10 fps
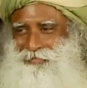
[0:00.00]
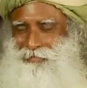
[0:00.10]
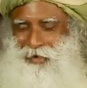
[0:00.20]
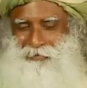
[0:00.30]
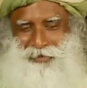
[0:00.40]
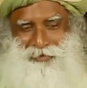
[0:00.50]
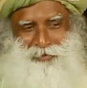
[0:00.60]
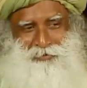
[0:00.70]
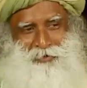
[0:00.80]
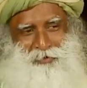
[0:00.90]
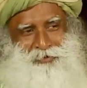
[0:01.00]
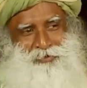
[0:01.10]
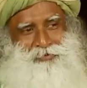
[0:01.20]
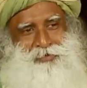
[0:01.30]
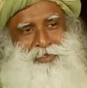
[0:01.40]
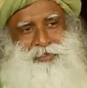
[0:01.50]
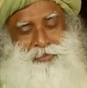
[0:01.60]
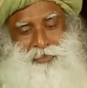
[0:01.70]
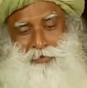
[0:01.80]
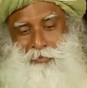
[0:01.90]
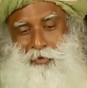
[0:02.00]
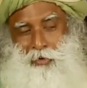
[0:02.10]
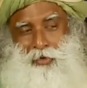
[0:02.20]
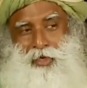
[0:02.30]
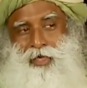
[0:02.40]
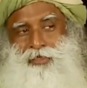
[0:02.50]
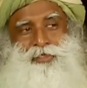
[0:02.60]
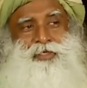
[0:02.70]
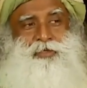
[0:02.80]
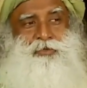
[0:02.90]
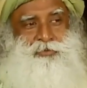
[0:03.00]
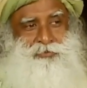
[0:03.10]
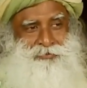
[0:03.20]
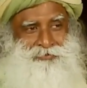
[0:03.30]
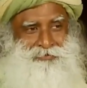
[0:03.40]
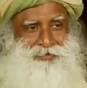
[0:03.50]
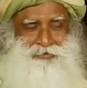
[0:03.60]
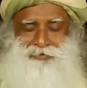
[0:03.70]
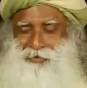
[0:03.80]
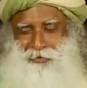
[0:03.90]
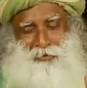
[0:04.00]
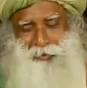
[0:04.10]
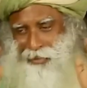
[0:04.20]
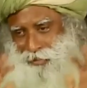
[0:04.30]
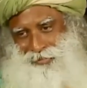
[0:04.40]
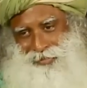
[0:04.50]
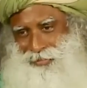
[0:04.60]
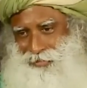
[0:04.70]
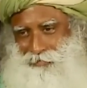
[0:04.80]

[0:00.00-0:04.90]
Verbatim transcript: probably doing more useful things, he's more organized than you, we don't know what else.